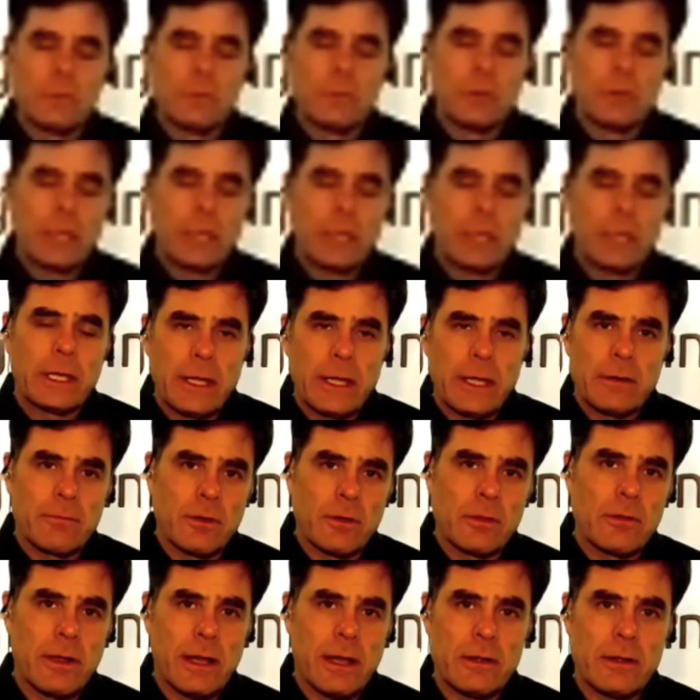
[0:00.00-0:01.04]
looking
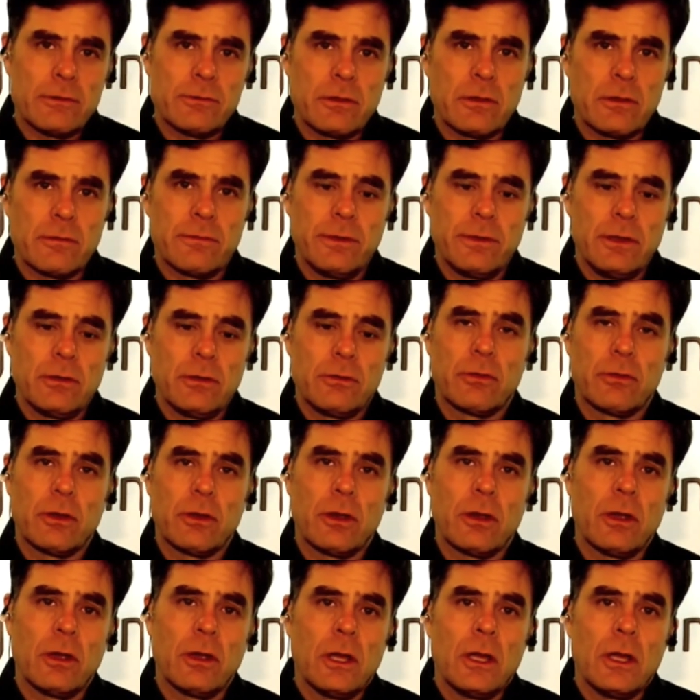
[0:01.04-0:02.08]
further out into the
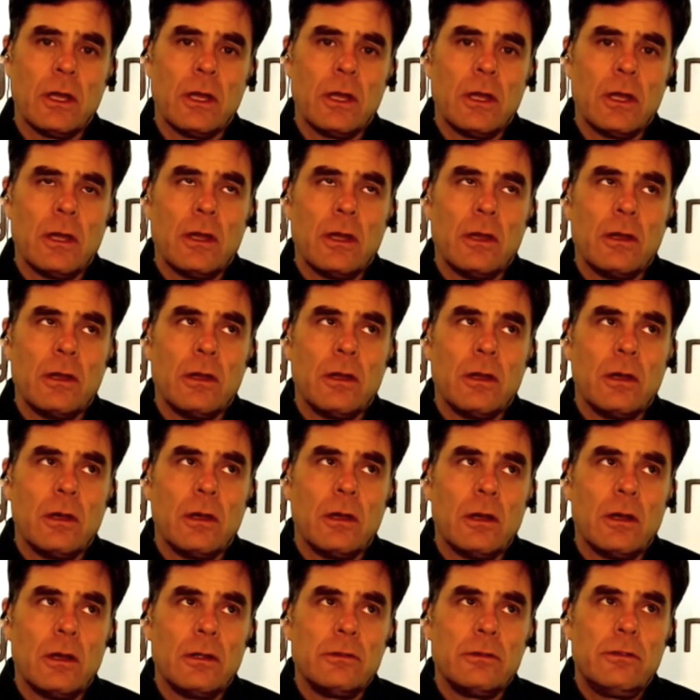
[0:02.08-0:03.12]
future,
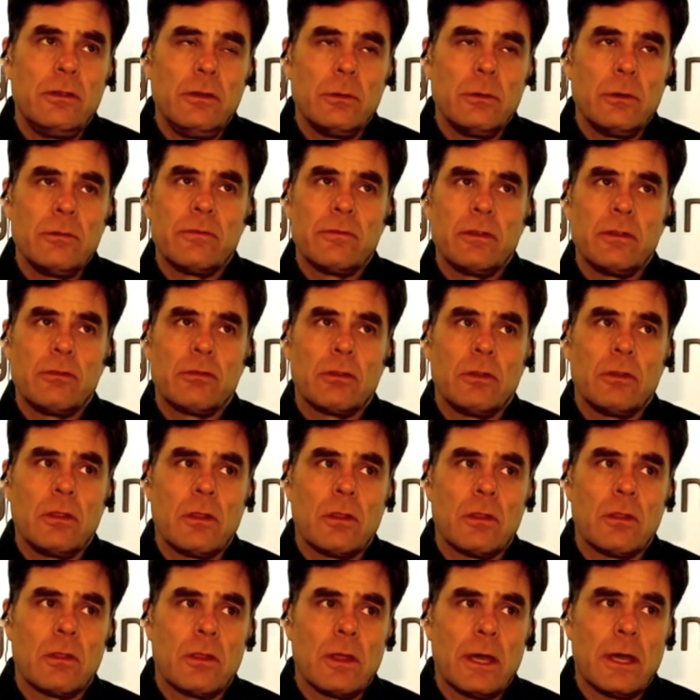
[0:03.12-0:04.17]
do you
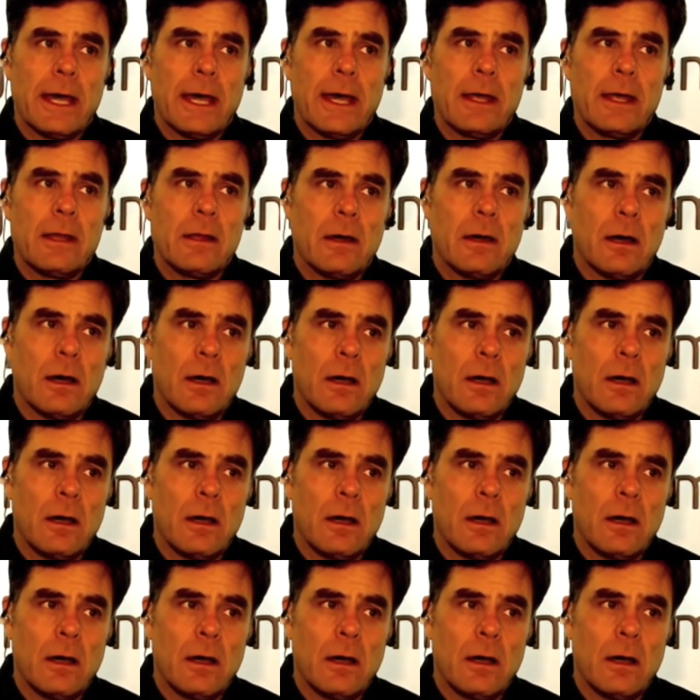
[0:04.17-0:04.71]
envision that